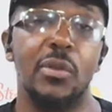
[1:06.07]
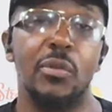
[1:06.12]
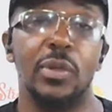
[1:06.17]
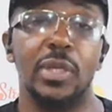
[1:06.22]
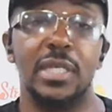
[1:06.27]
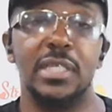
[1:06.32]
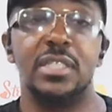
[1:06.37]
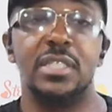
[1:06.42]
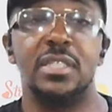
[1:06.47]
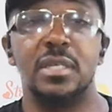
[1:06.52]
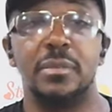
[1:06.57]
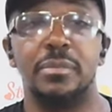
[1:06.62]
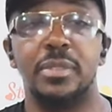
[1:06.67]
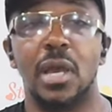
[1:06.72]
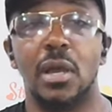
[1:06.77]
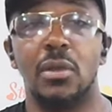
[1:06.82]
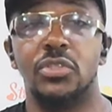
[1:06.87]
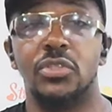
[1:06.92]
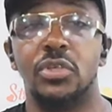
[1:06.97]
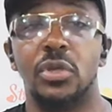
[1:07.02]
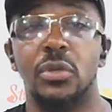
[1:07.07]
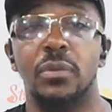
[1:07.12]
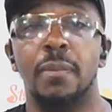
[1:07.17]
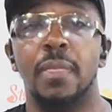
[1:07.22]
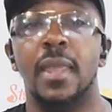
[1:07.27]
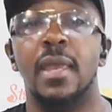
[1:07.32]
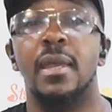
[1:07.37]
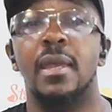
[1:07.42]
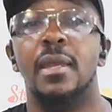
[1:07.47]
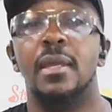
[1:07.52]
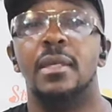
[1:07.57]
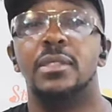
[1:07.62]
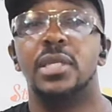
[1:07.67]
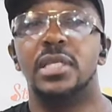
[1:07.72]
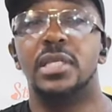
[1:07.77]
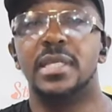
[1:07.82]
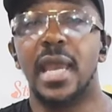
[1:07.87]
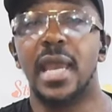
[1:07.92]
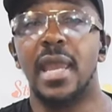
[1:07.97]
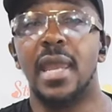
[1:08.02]
Relationship Talk Show.
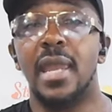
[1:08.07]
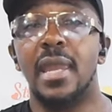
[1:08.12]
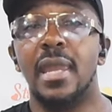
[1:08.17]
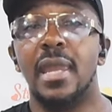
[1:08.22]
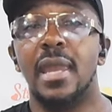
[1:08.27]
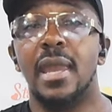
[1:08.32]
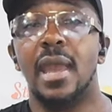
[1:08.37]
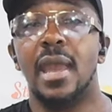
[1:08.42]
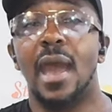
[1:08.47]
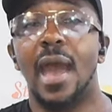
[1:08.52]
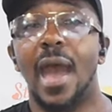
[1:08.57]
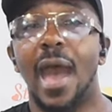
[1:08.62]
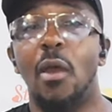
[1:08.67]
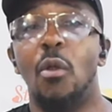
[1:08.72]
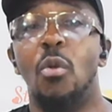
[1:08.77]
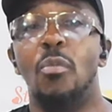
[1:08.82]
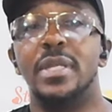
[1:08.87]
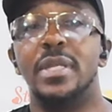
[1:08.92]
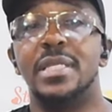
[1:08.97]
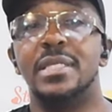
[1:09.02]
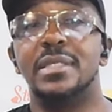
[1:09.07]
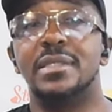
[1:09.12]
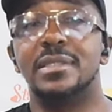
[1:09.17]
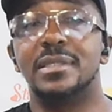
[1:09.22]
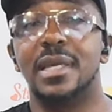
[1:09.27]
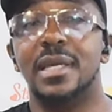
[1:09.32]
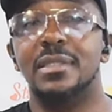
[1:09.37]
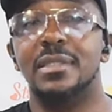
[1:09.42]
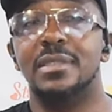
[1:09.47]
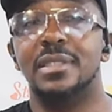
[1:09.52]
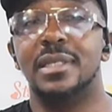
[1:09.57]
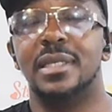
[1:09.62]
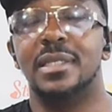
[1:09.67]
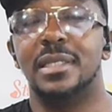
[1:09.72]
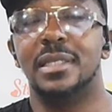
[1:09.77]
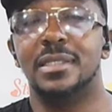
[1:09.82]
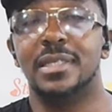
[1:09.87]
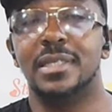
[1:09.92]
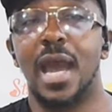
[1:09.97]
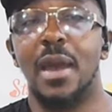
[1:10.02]
Today, I will be discussing
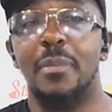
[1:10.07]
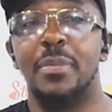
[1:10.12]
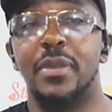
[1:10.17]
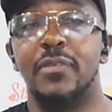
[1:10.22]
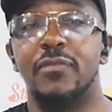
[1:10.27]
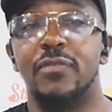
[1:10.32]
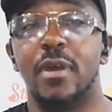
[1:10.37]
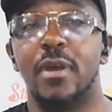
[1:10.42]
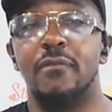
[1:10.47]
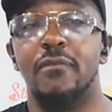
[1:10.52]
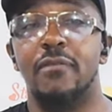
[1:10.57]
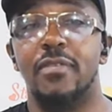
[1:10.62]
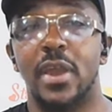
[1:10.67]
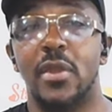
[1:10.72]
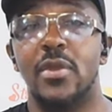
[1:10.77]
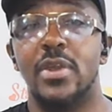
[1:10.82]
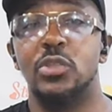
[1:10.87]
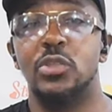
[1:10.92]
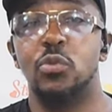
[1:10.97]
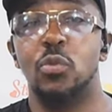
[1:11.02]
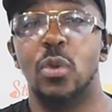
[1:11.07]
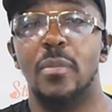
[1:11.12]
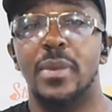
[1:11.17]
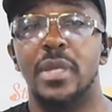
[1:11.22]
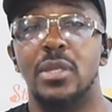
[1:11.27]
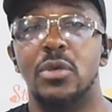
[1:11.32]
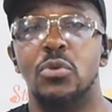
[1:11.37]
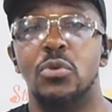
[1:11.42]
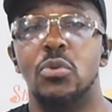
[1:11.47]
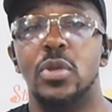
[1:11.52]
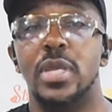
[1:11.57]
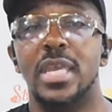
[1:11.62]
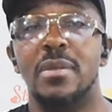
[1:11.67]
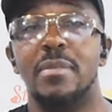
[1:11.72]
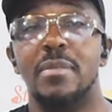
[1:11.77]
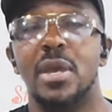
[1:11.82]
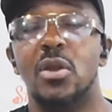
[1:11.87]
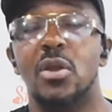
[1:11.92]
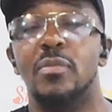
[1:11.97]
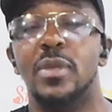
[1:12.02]
the topic from various women who
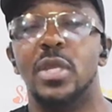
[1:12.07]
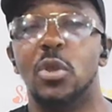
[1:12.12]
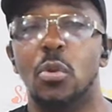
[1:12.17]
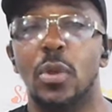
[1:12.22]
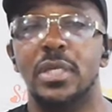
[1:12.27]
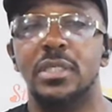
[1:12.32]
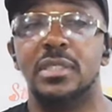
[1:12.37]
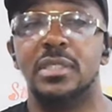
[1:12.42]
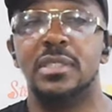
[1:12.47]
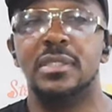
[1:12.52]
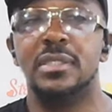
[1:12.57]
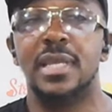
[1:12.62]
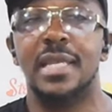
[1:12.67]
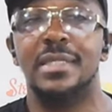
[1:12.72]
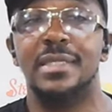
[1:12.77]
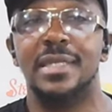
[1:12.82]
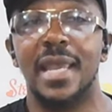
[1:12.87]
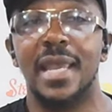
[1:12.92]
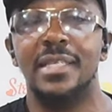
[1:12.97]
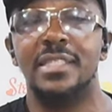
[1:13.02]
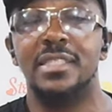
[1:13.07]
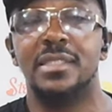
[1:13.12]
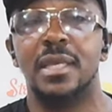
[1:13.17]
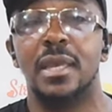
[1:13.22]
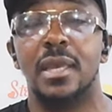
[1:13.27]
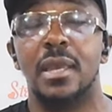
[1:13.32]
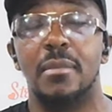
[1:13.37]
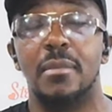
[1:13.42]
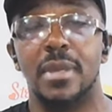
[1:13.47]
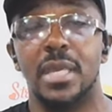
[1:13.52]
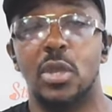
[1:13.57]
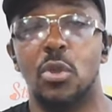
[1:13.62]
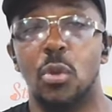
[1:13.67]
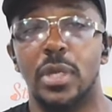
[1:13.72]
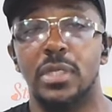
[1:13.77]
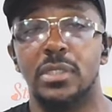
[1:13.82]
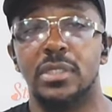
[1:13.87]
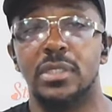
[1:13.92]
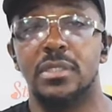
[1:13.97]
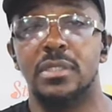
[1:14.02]
emailed me questions and texted me
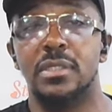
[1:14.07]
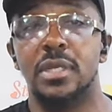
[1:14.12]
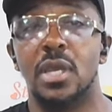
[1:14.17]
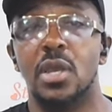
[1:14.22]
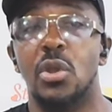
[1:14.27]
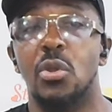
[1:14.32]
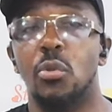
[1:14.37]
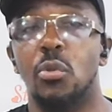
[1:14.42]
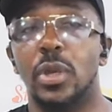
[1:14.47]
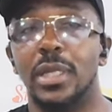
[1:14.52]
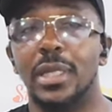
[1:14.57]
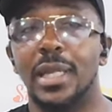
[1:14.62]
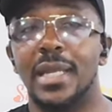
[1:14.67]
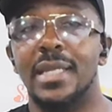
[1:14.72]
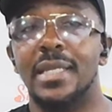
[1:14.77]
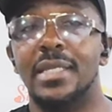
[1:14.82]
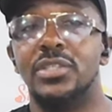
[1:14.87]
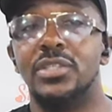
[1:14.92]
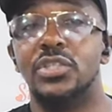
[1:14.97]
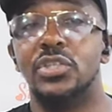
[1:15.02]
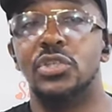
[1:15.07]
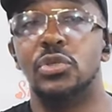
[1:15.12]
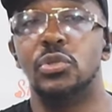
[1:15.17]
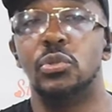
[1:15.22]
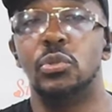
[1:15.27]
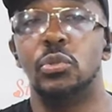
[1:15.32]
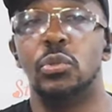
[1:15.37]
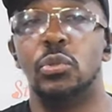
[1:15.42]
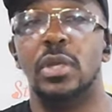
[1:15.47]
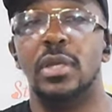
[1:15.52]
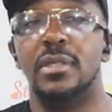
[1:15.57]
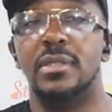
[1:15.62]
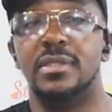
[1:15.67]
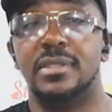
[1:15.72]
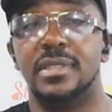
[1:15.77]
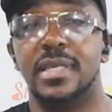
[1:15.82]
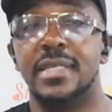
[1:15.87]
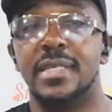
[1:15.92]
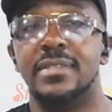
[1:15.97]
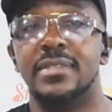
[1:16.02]
questions relating to
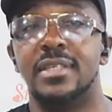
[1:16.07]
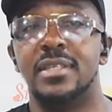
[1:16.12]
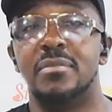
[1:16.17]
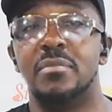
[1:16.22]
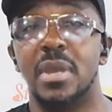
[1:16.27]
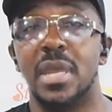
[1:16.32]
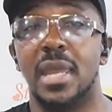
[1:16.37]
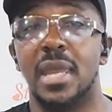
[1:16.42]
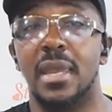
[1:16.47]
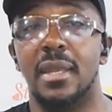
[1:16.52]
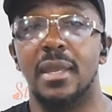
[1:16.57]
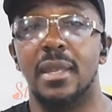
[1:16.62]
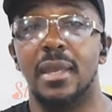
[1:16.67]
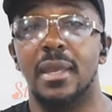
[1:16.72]
seasoned men.